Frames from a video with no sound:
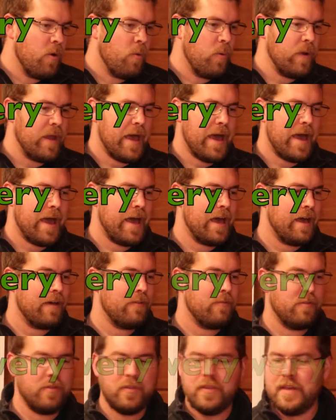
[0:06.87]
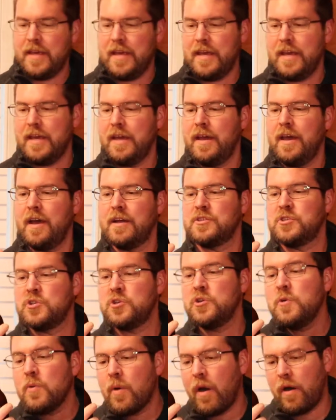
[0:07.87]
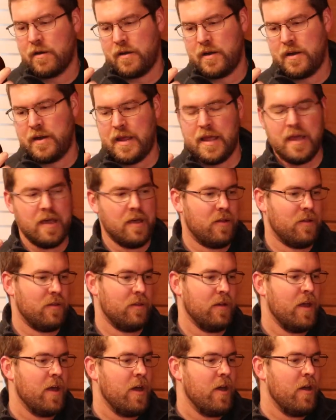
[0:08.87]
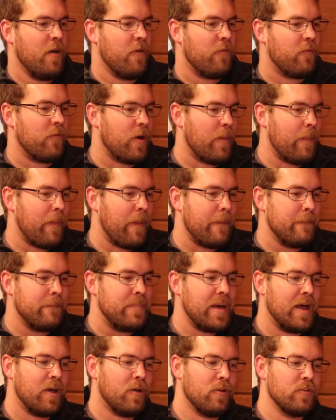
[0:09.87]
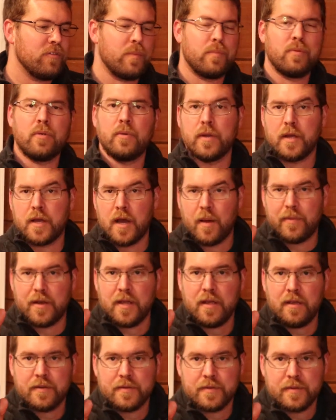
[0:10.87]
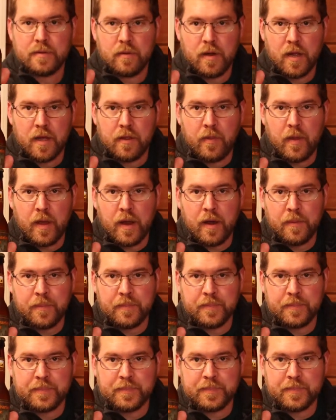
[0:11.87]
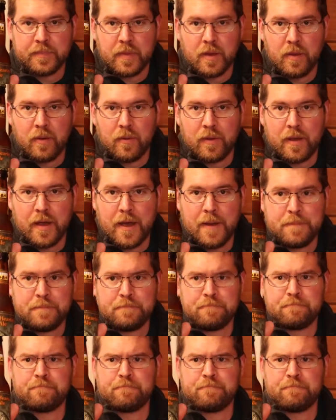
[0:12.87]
We have the Two-Hearted Ale from Bell's Brewing Company, right there. Okay.